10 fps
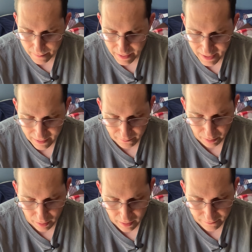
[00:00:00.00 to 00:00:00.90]
bag of
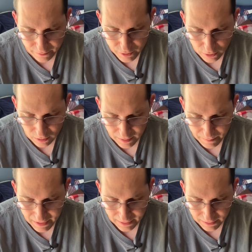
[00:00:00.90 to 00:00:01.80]
blood for Charlie
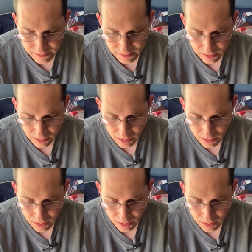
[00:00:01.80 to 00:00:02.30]
Manx.